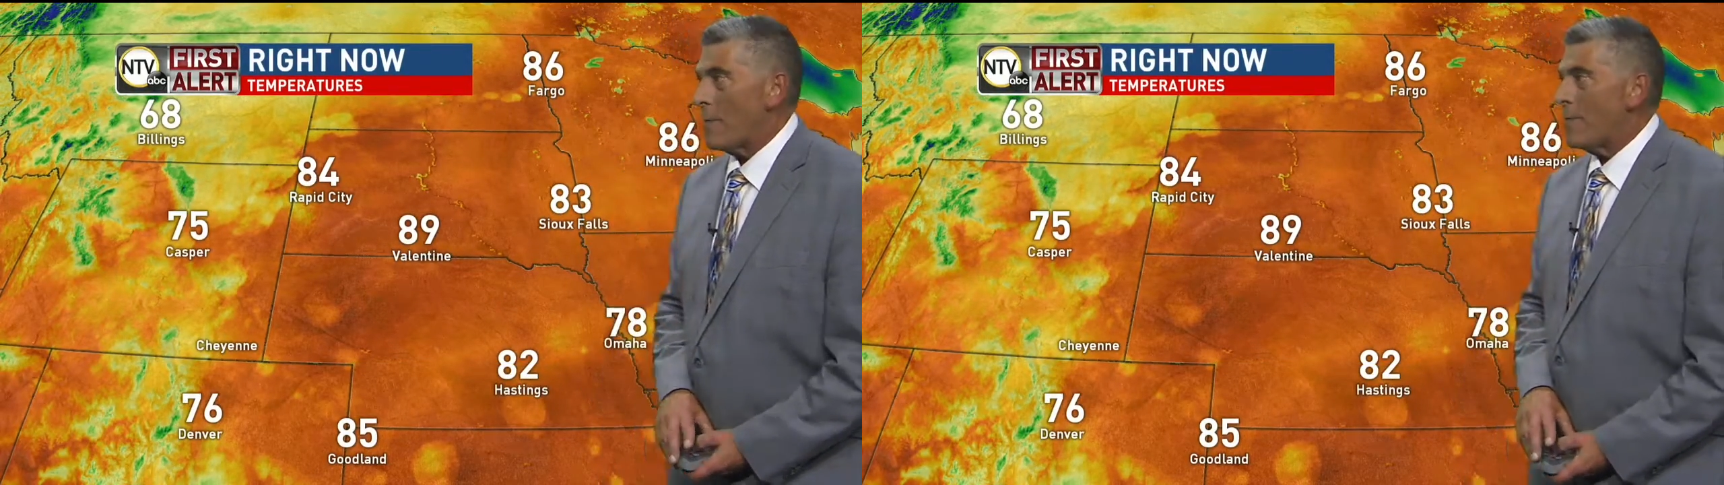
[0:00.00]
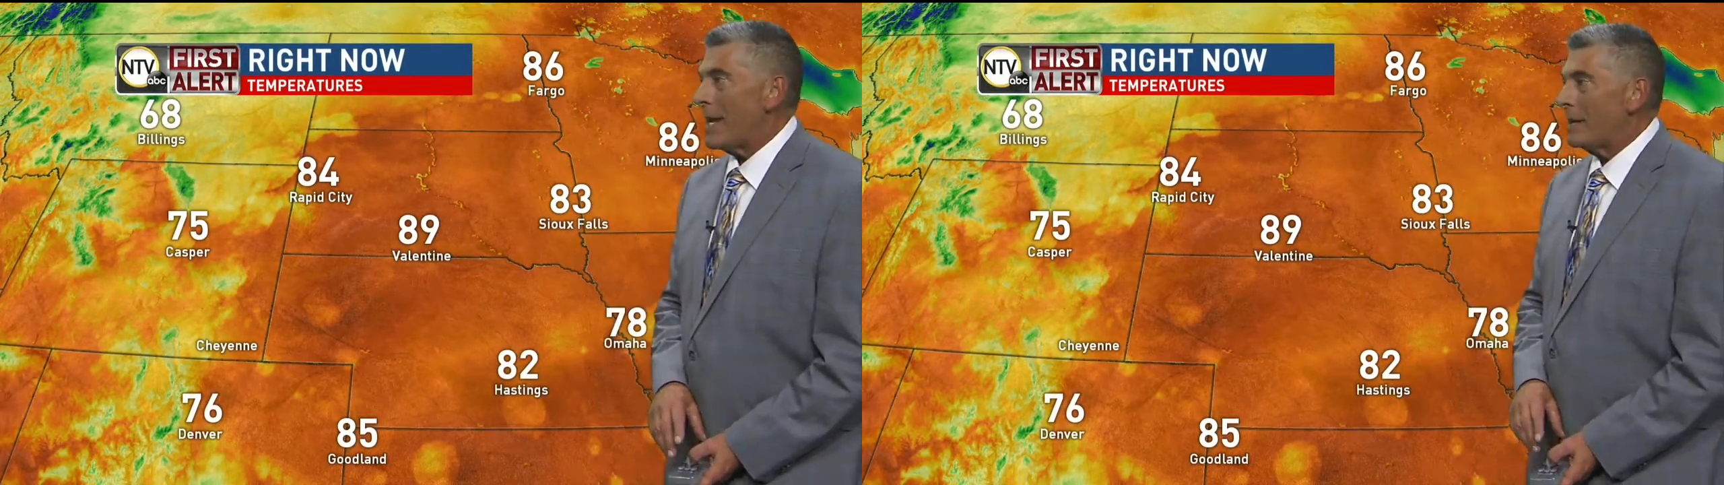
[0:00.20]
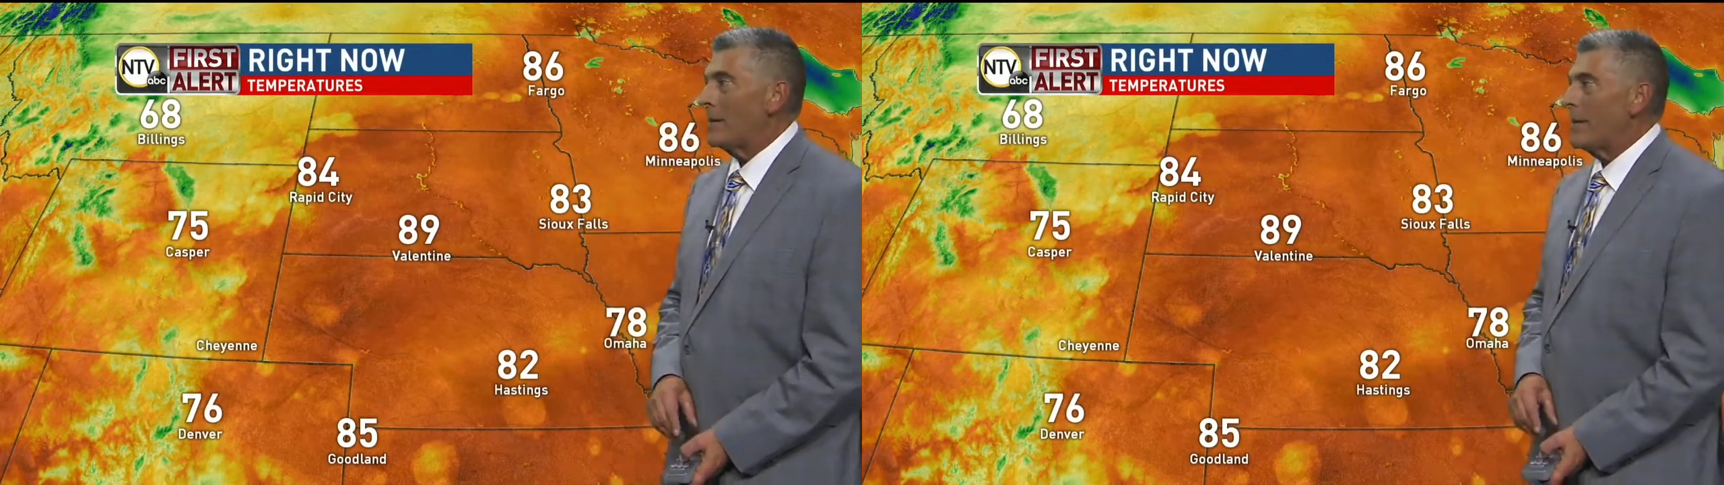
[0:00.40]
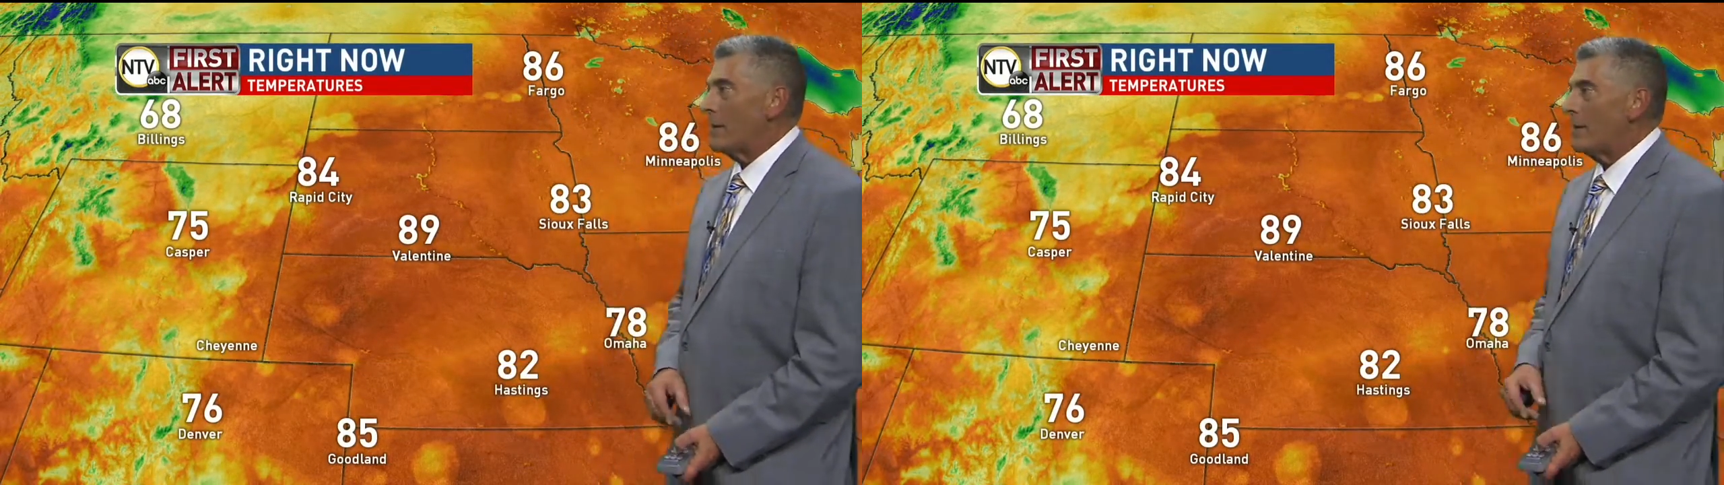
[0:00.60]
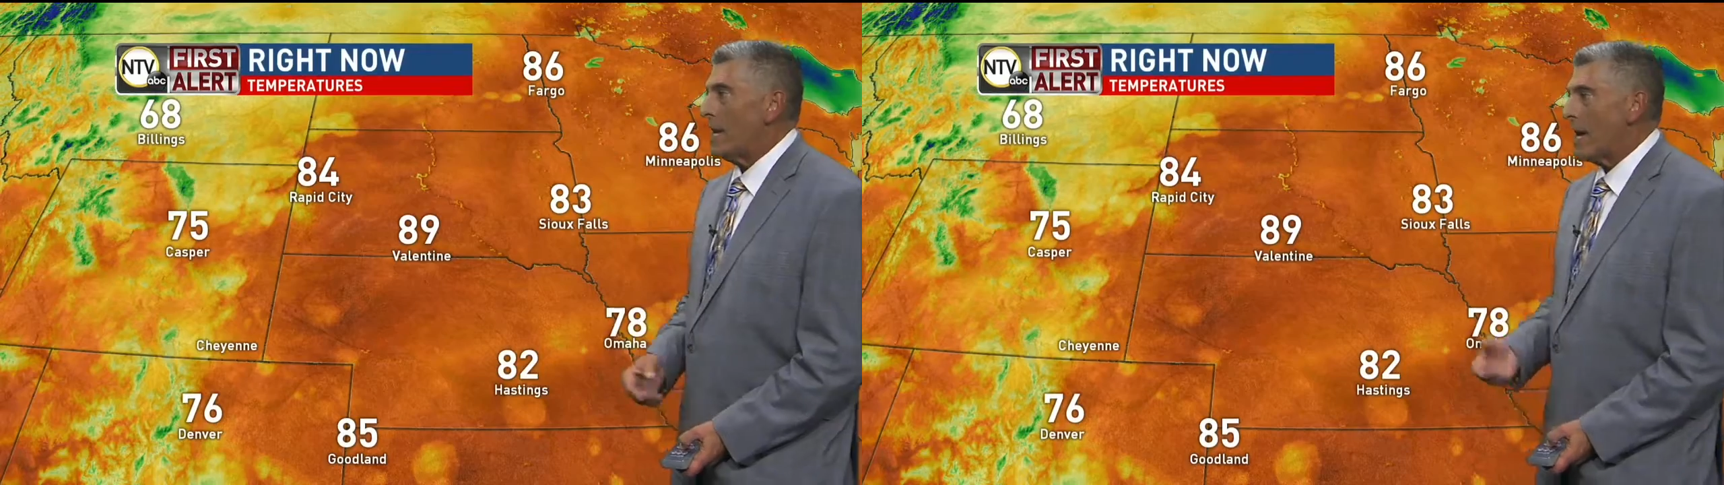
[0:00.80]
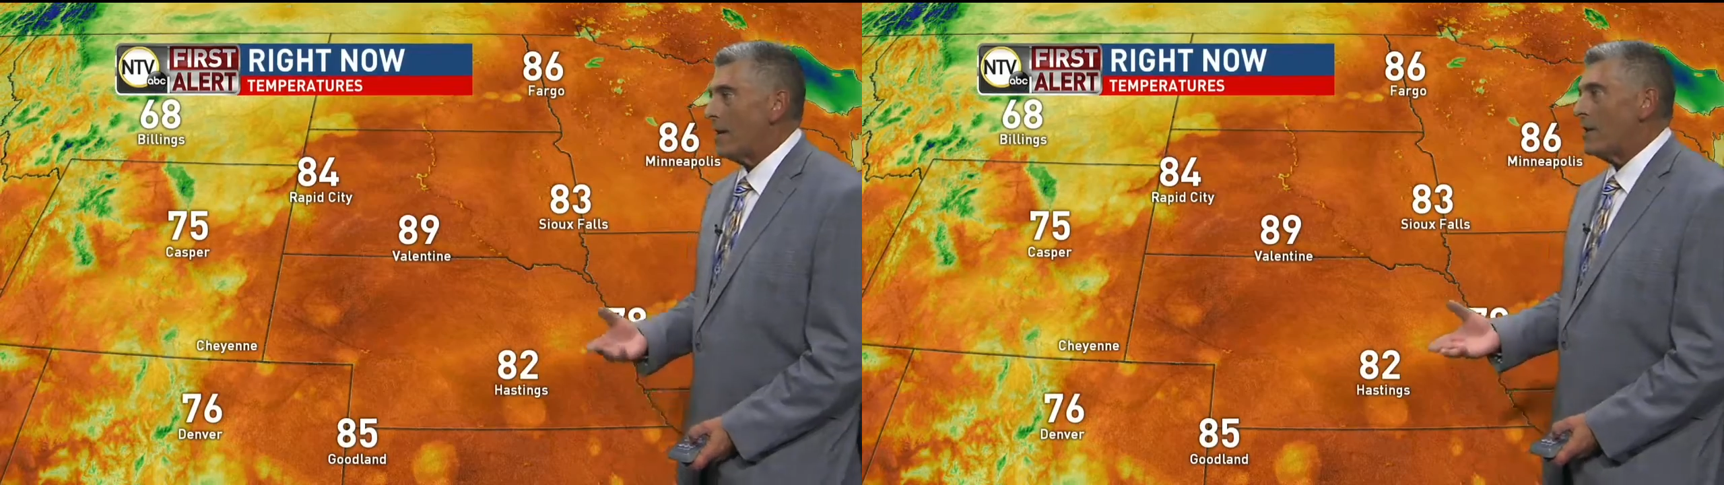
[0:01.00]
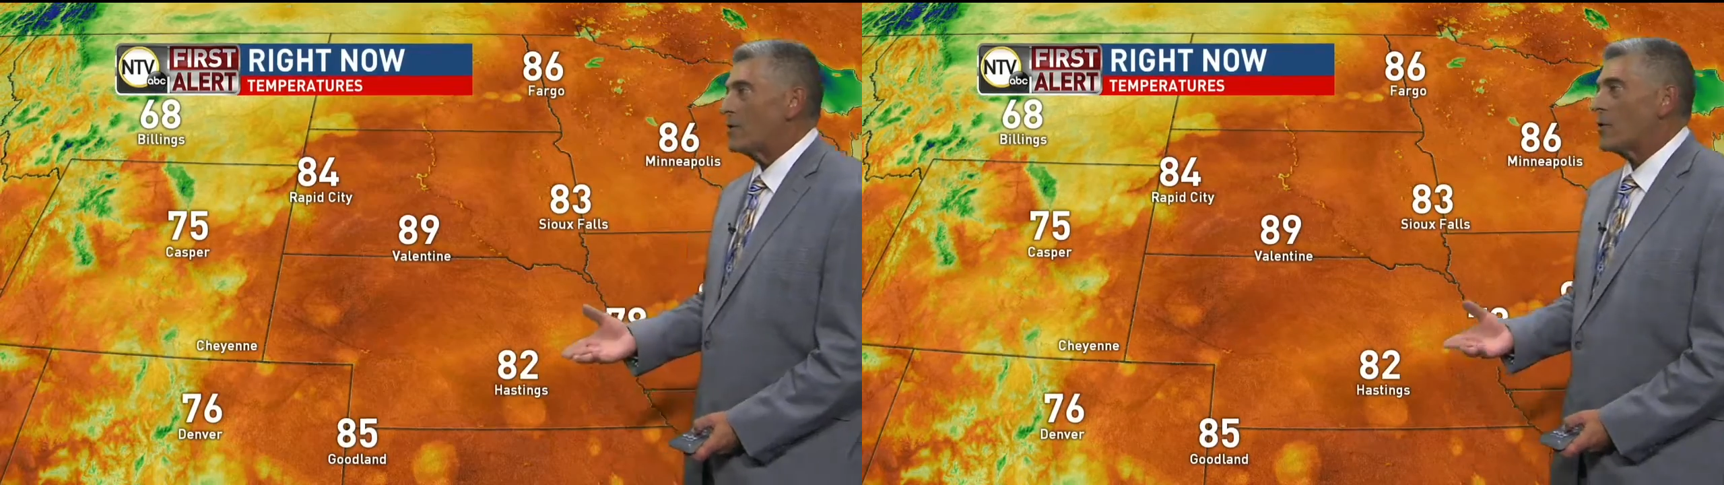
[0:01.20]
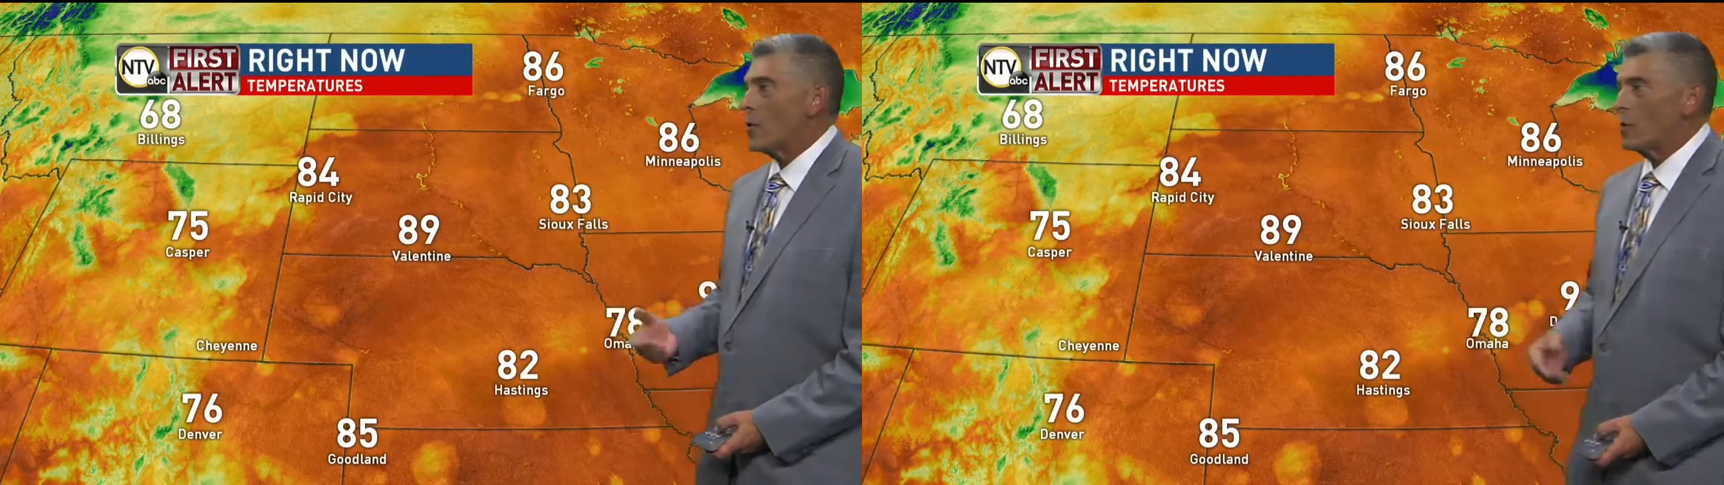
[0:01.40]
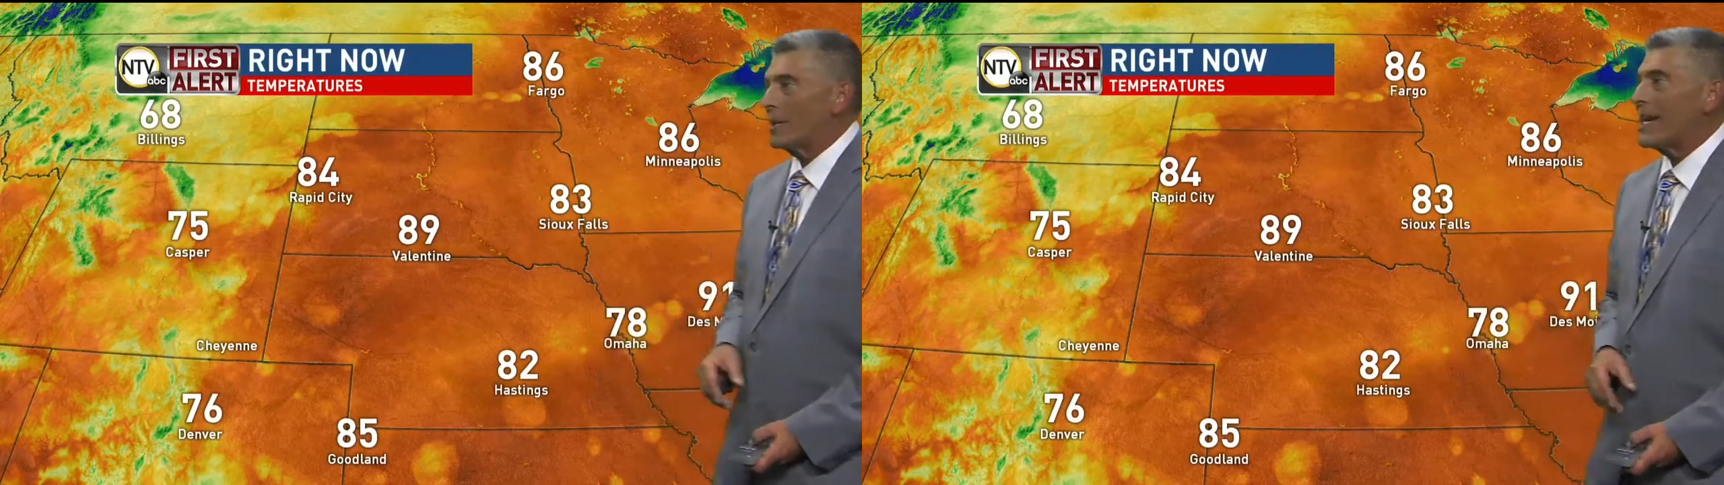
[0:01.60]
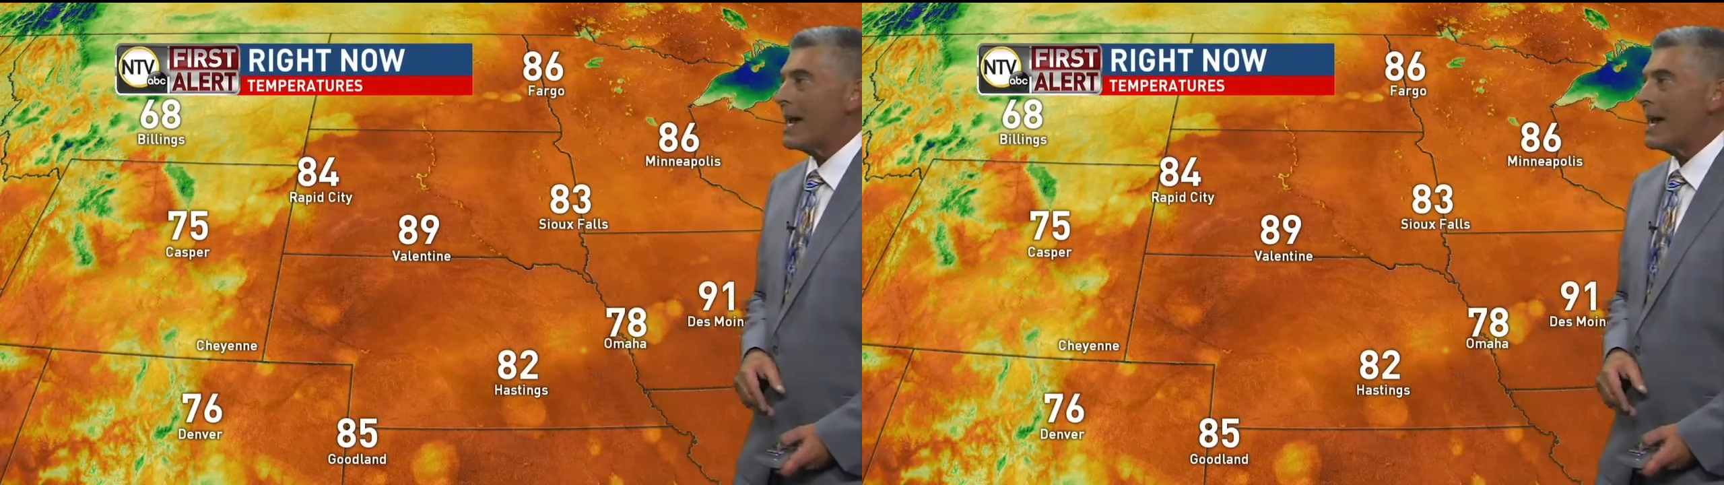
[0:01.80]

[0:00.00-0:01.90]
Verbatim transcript: mainly in the 80s, currently